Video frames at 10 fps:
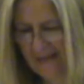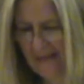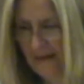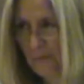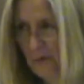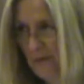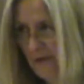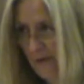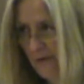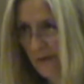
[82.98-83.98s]
He and I may be
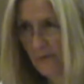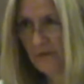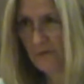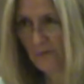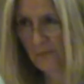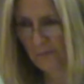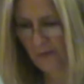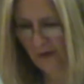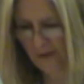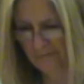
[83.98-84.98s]
the only ones who
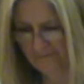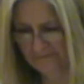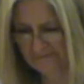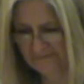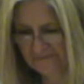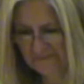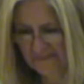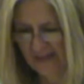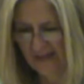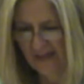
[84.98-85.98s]
remember that.
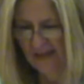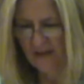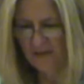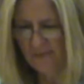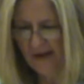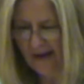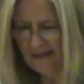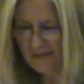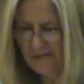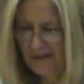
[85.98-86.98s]
He has been
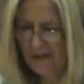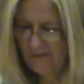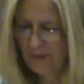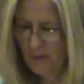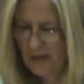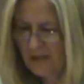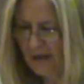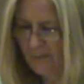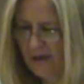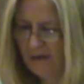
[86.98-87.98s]
active in the living wage
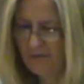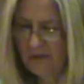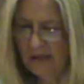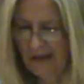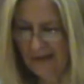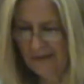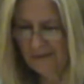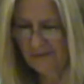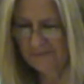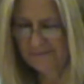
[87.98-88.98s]
campaign for
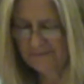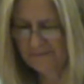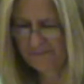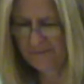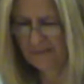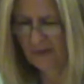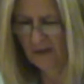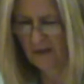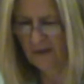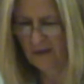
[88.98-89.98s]
decades.
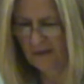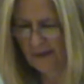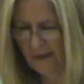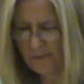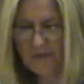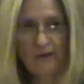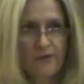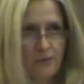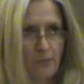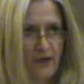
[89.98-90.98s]
He helped
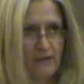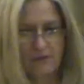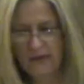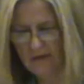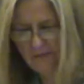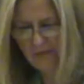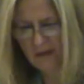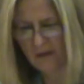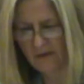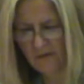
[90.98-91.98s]
start the Ray of Light
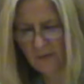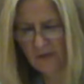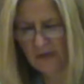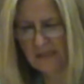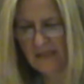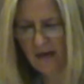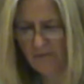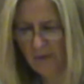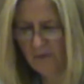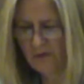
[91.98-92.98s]
Fund to address
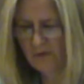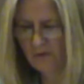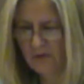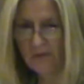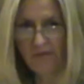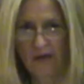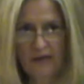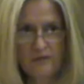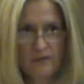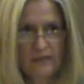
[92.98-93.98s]
staff members' urgent
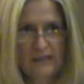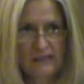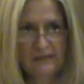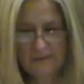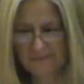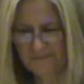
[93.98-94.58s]
financial needs.